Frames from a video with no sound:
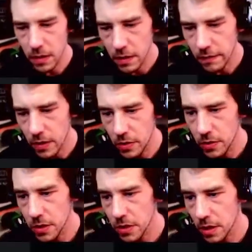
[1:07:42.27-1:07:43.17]
If the
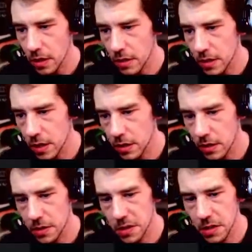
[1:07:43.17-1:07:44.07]
user's content
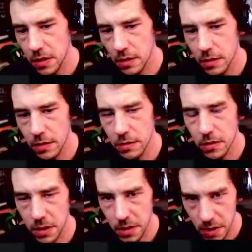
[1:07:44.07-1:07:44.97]
is still
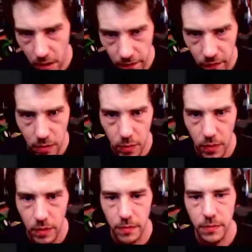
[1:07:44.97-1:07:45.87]

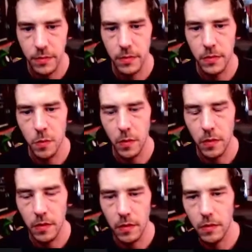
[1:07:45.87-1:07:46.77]
discoverable,
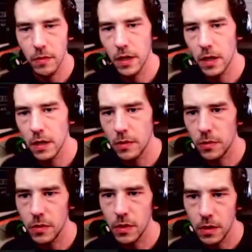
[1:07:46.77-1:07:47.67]

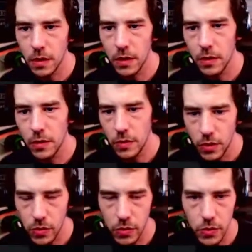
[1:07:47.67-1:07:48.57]
then the
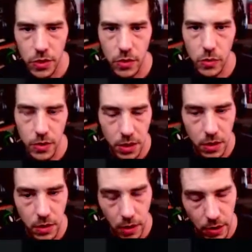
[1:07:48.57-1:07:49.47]
user will
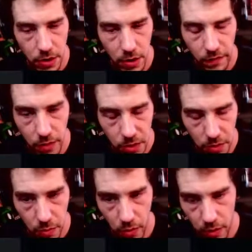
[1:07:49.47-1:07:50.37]
still largely feel
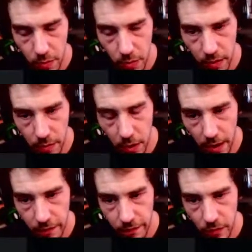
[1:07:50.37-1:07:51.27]
supported by the
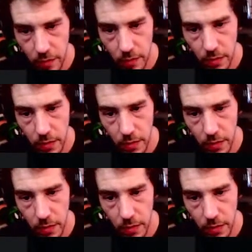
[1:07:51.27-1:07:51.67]
platform.